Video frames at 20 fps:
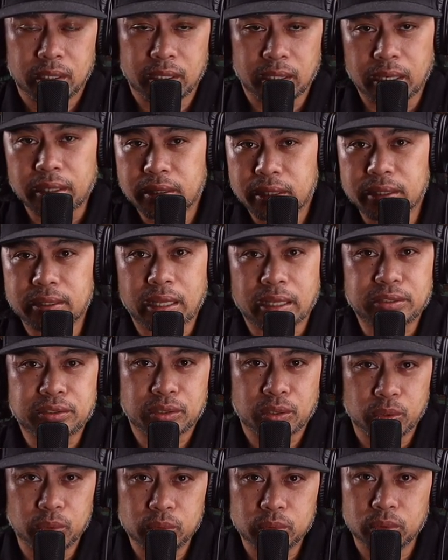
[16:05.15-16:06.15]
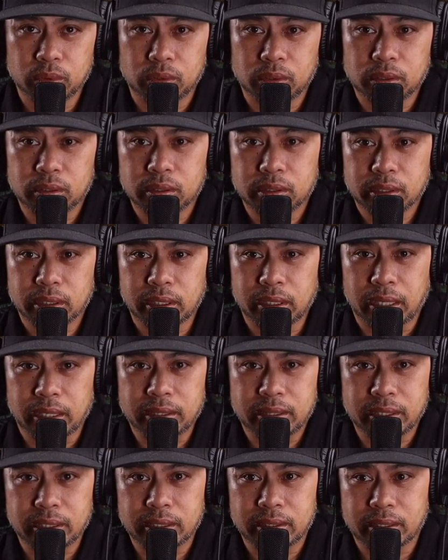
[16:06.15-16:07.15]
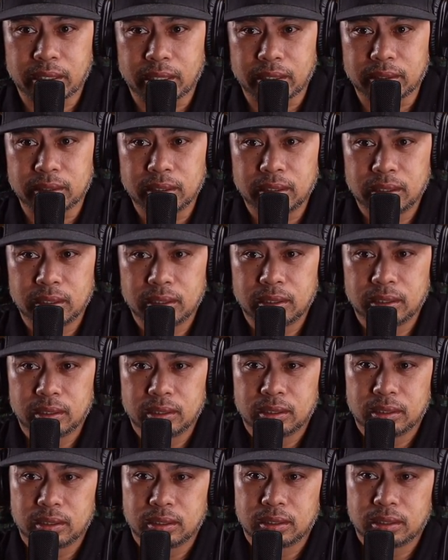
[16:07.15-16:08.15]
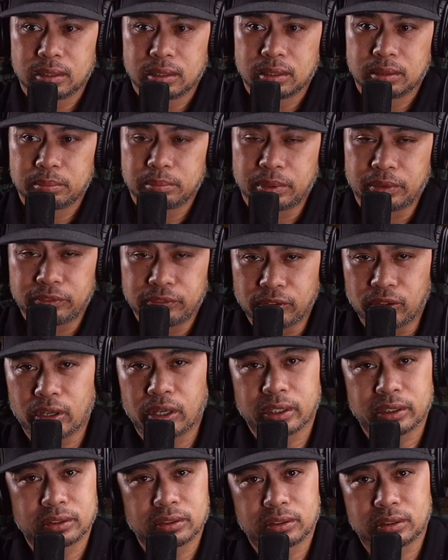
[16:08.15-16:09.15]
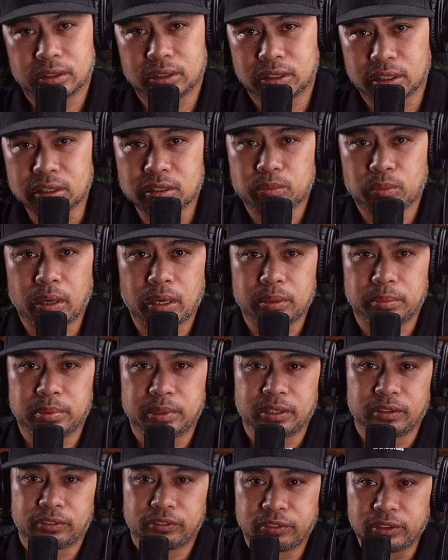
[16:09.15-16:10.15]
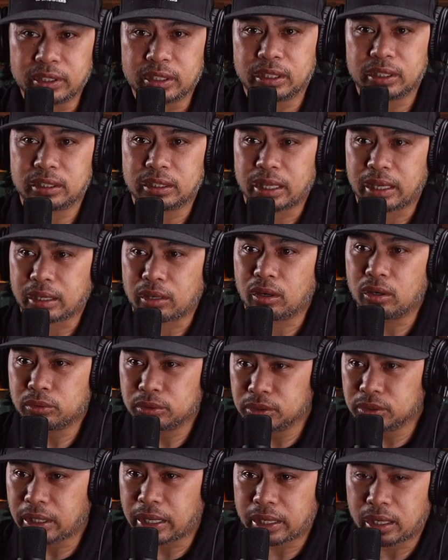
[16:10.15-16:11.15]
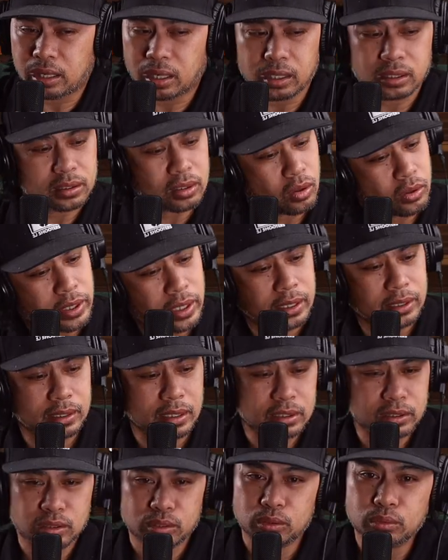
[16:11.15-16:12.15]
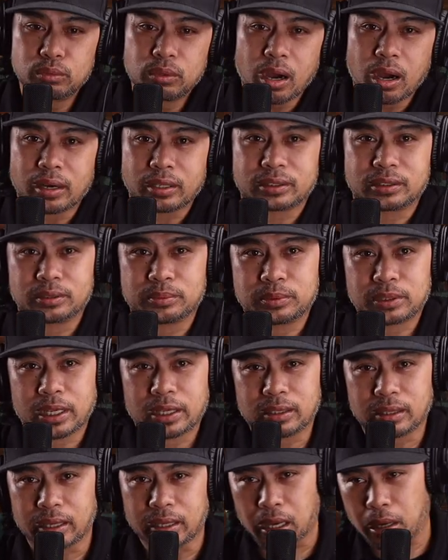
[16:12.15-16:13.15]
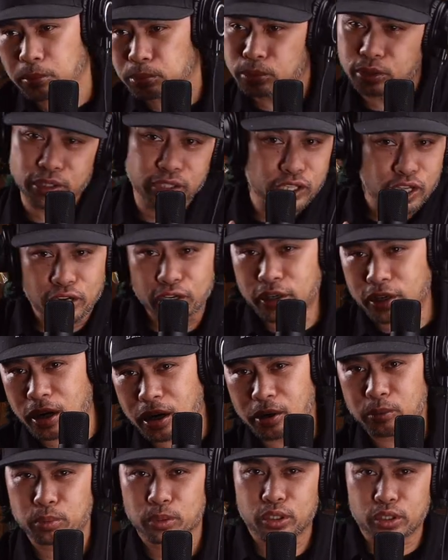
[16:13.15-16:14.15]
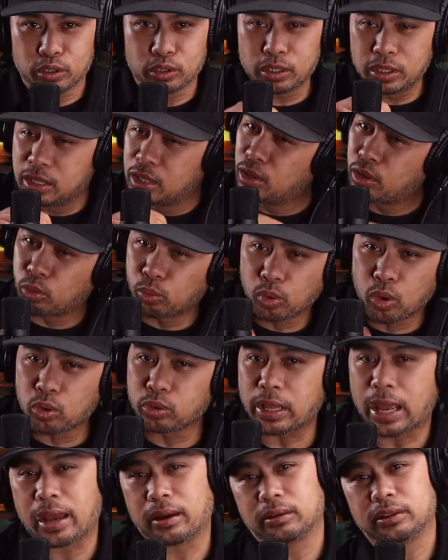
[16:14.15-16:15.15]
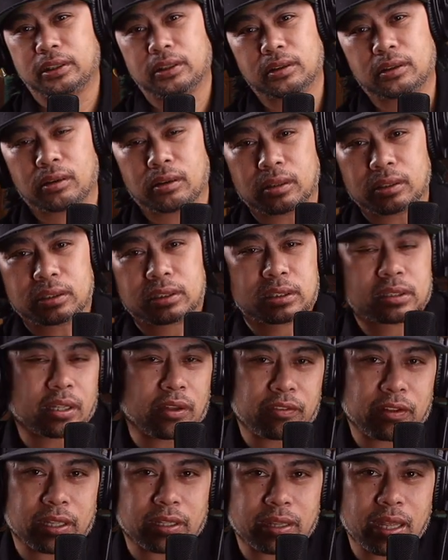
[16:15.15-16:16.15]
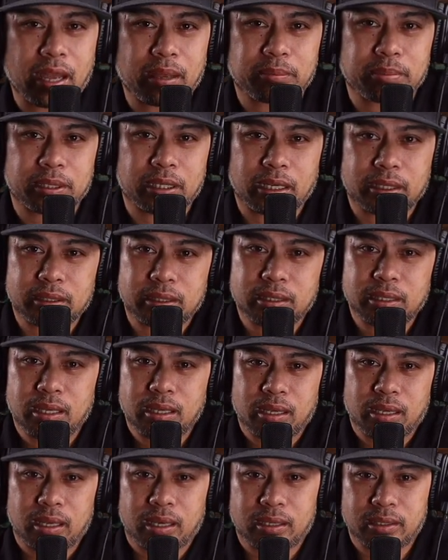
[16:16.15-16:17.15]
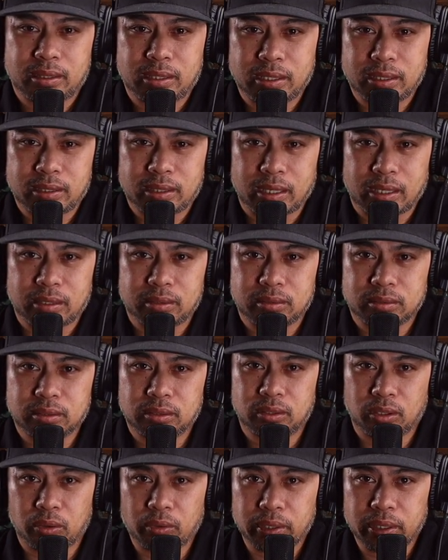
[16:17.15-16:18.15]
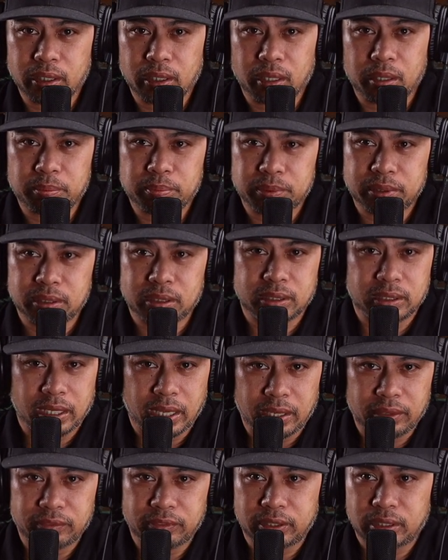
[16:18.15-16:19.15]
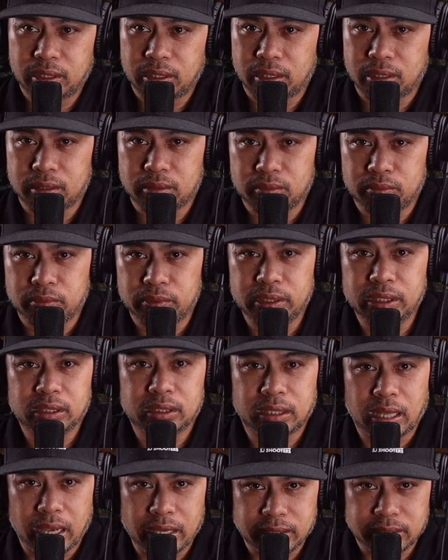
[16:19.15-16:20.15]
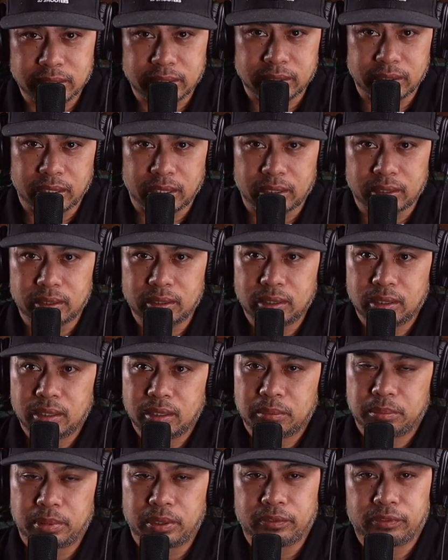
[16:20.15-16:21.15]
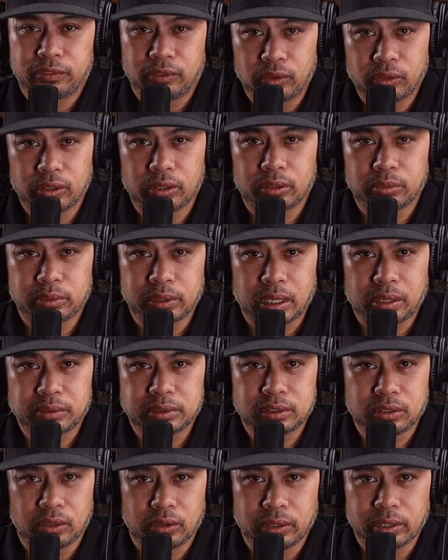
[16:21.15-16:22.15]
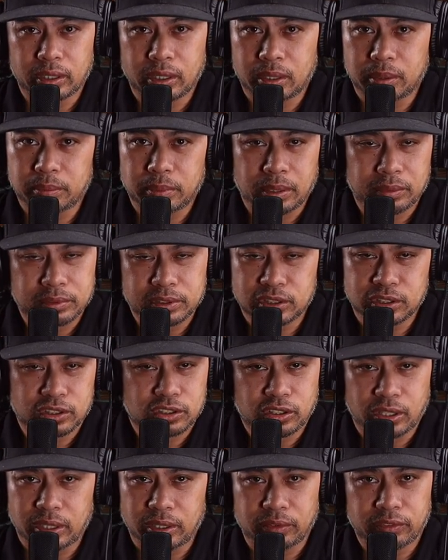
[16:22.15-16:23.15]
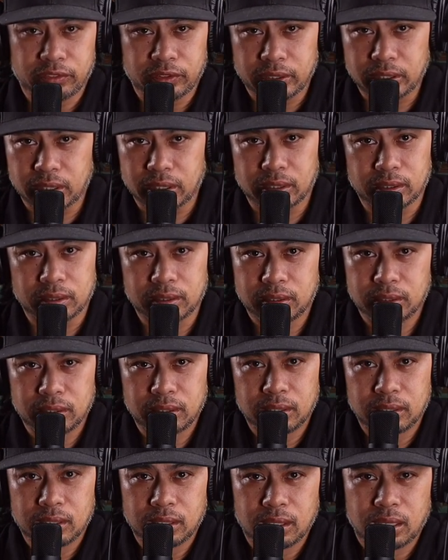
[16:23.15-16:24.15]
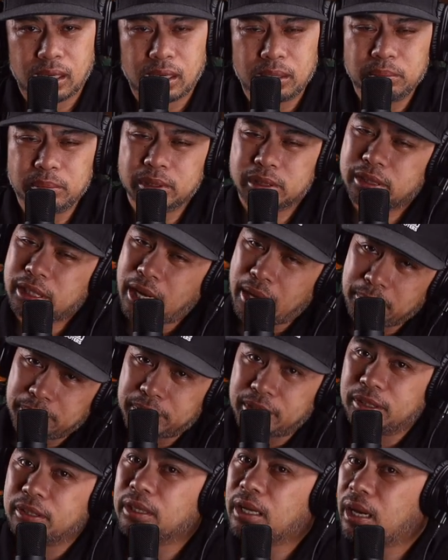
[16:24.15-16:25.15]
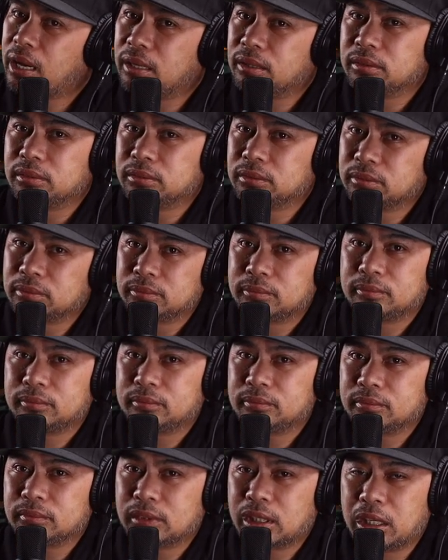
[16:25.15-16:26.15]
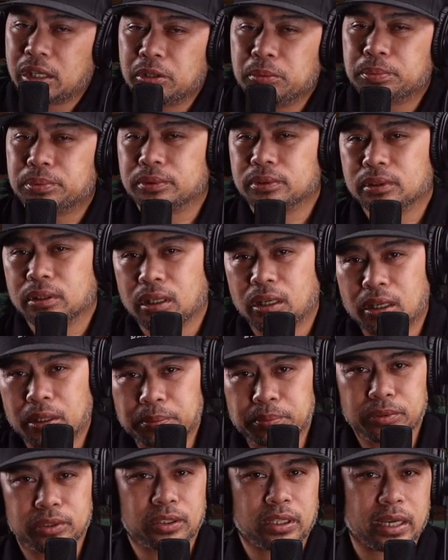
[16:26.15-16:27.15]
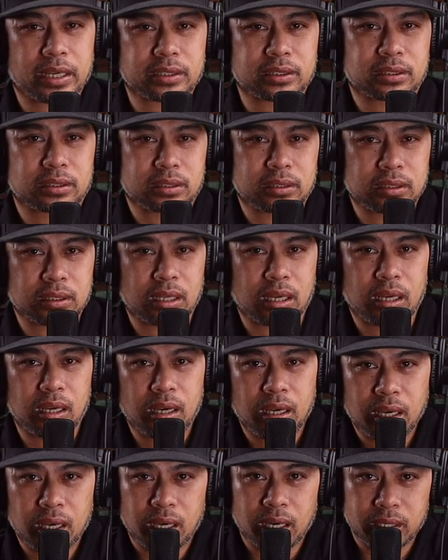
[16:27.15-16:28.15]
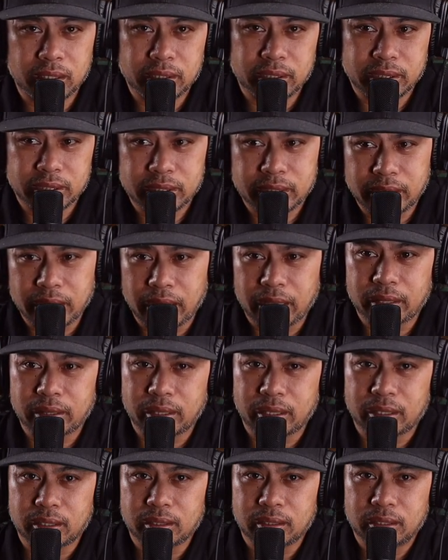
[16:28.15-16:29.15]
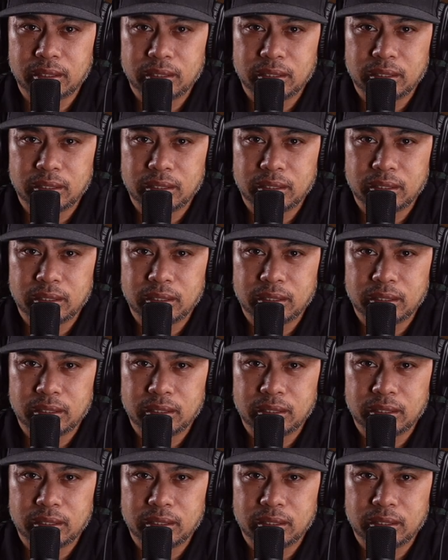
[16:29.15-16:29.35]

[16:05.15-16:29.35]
And I think that's cool. And I think that before I used to just want to be fit in, like, oh, you like cars? Okay, let's do cars. You know what I'm saying? Like, I'm gonna get a car, we're gonna roll out, you know, and stuff like that. But I, I think that growing up in the Navy and realizing that before when I was growing up, I was just trying to fit in. I'm much happier now, and I hope hope you guys understand that.